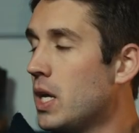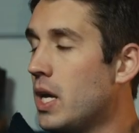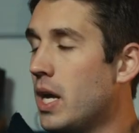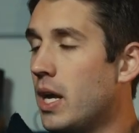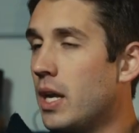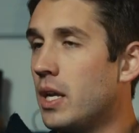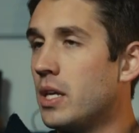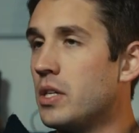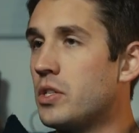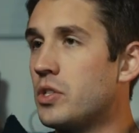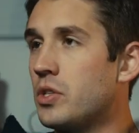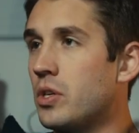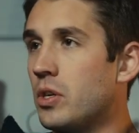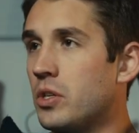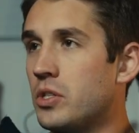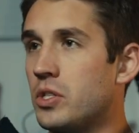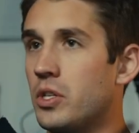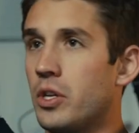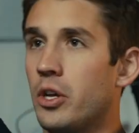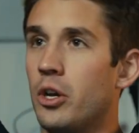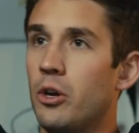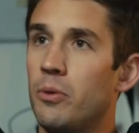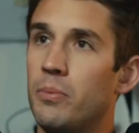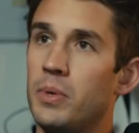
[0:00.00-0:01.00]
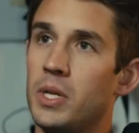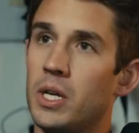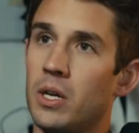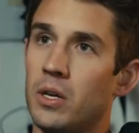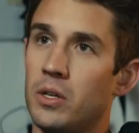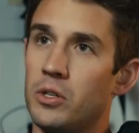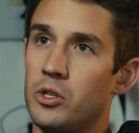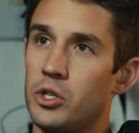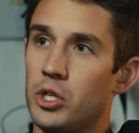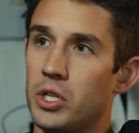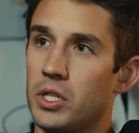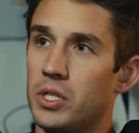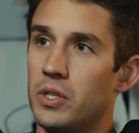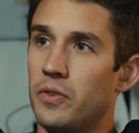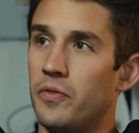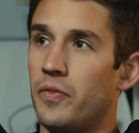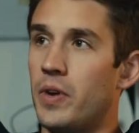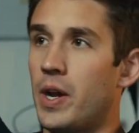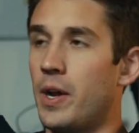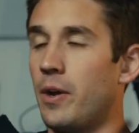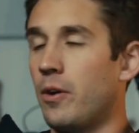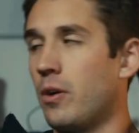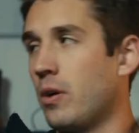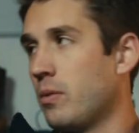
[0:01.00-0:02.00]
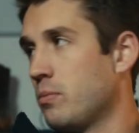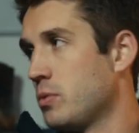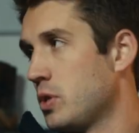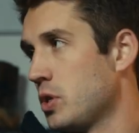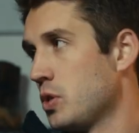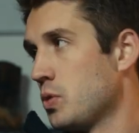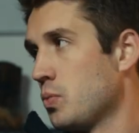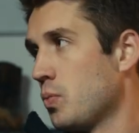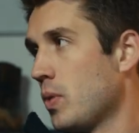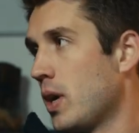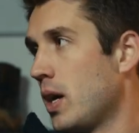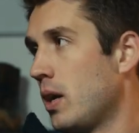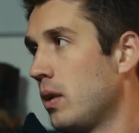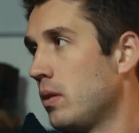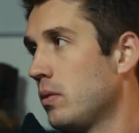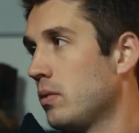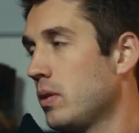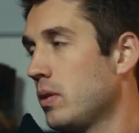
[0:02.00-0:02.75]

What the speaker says: And it starts to go beyond just the firearms as well.